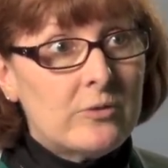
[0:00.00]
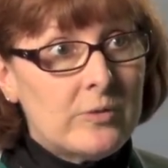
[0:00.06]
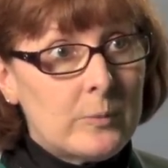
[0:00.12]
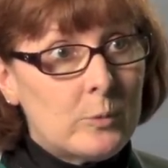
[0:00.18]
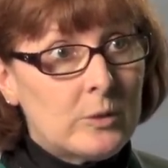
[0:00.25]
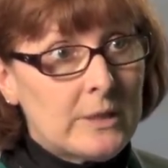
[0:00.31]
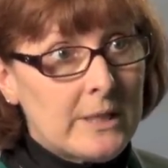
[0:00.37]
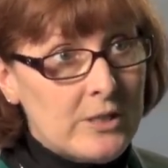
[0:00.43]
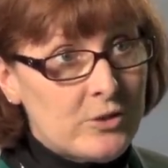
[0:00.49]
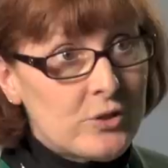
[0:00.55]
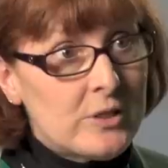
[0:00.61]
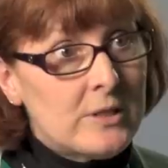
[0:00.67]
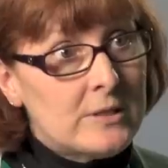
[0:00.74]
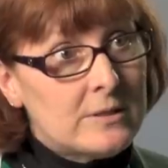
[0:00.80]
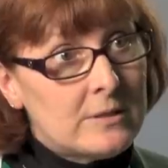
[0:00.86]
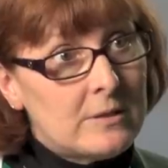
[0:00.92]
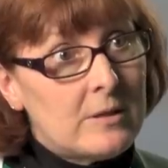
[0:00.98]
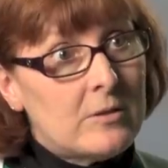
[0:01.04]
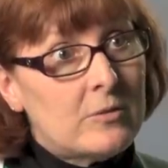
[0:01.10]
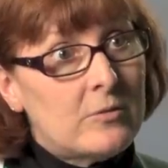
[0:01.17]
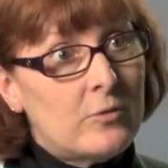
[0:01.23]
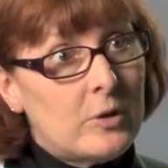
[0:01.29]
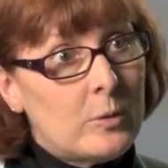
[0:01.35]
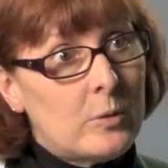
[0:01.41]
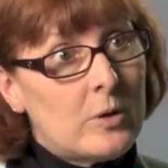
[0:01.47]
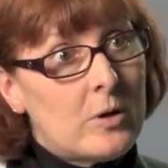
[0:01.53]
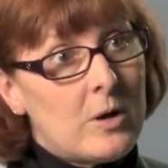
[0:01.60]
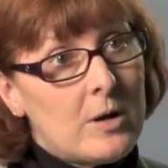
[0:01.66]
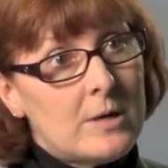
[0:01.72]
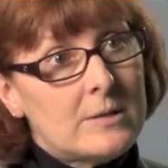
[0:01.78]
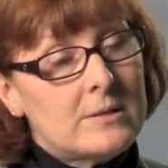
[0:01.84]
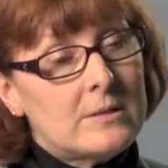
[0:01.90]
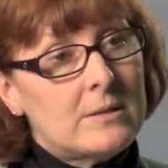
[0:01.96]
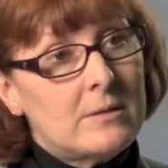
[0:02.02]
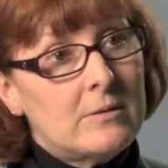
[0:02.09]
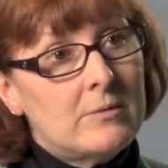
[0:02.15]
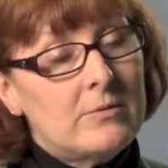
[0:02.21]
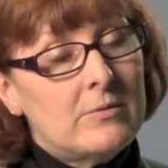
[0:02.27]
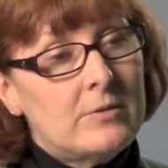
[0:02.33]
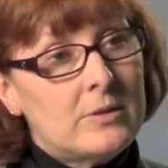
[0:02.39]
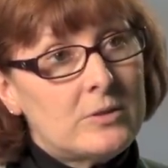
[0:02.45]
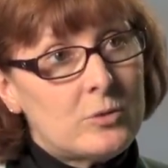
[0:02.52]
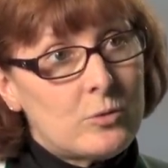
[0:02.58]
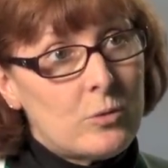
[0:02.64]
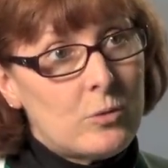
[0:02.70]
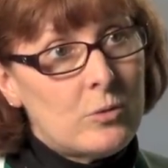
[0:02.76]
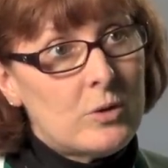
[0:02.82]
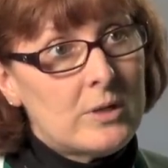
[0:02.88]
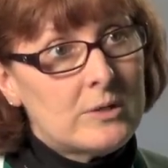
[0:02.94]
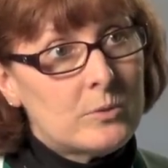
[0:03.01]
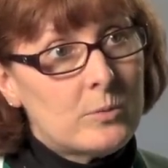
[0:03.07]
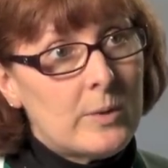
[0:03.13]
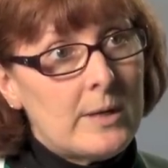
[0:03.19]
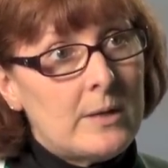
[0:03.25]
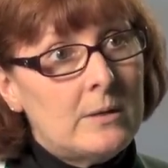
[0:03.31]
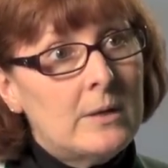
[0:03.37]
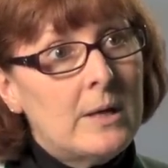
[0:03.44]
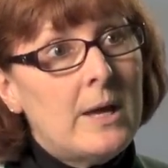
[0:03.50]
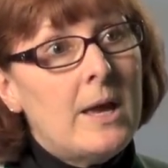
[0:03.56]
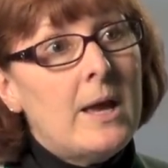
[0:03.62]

fibrillation is another frequent cause of a stroke as well.